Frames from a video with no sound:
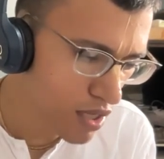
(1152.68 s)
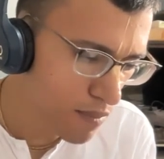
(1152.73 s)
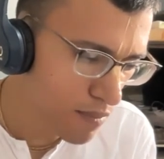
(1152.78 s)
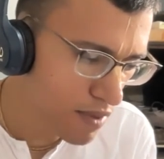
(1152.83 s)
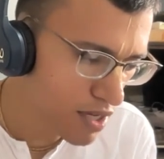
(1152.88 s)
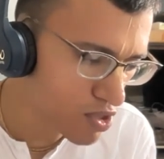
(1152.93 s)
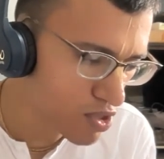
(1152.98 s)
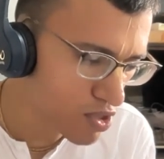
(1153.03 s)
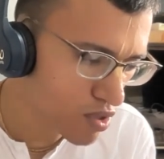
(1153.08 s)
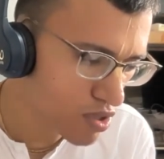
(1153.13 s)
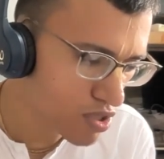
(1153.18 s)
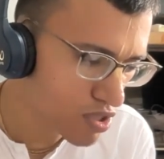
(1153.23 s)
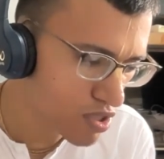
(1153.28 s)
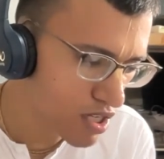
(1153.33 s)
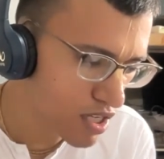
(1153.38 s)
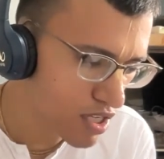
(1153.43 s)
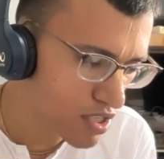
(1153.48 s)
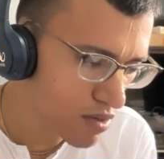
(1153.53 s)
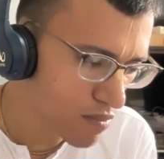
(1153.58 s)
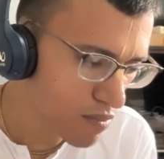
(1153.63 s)
immature
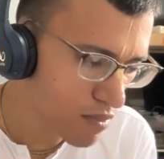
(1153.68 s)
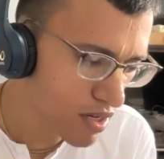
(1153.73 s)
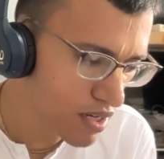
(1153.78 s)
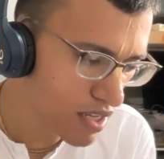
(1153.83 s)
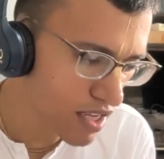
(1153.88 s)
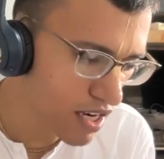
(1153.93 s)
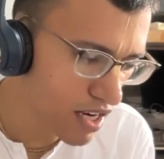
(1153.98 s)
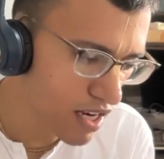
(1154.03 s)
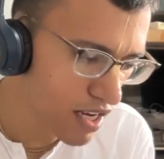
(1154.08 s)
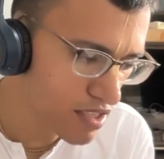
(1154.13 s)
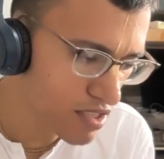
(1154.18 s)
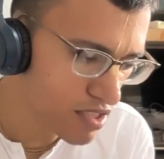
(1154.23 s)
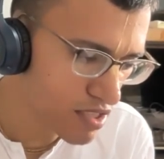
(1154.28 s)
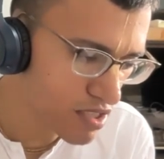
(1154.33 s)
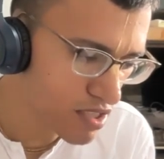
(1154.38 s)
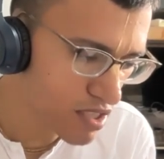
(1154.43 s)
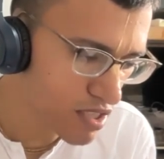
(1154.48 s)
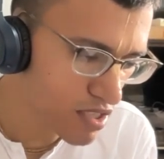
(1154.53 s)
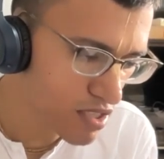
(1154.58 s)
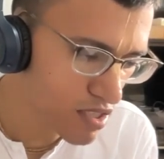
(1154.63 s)
stage of material
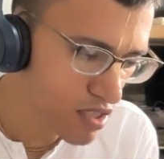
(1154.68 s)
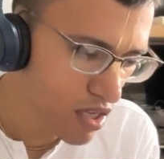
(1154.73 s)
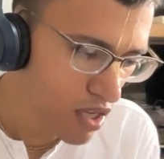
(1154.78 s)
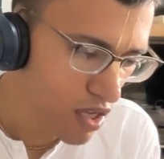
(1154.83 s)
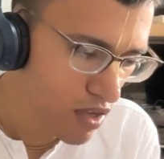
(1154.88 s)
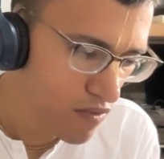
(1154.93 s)
existence,